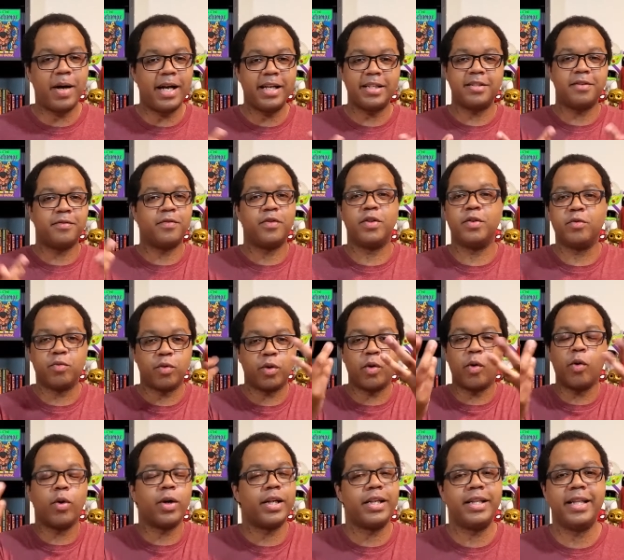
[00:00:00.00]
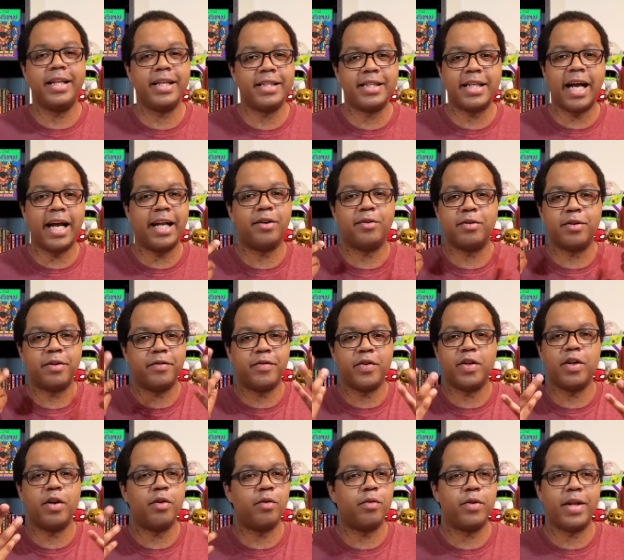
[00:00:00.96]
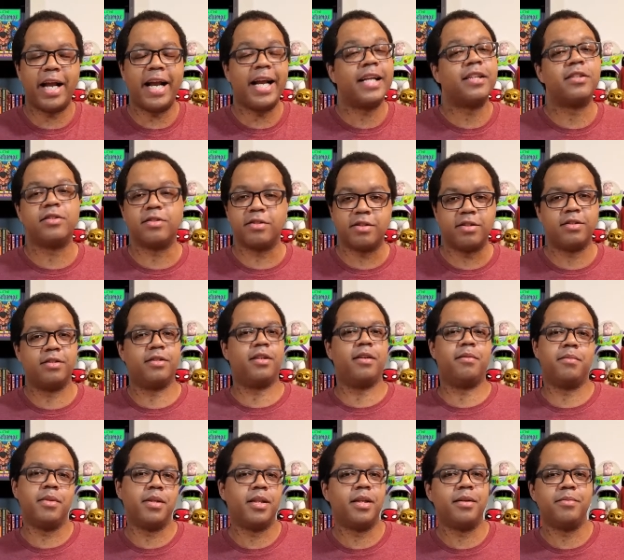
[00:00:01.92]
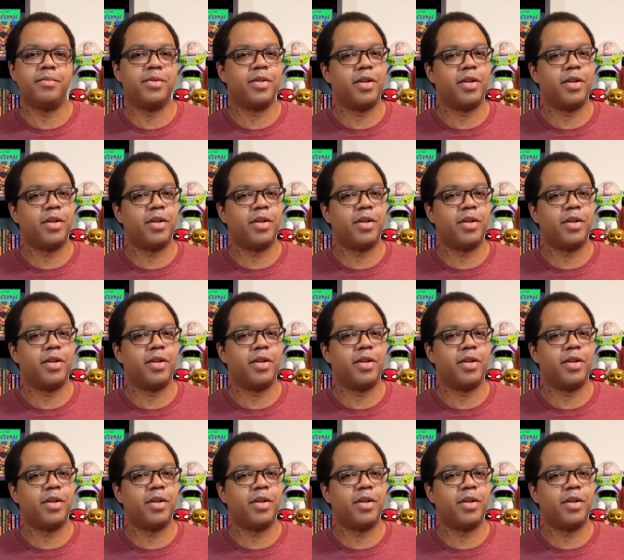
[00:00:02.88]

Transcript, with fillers: as of recording this, I don't even know the answer to some of them,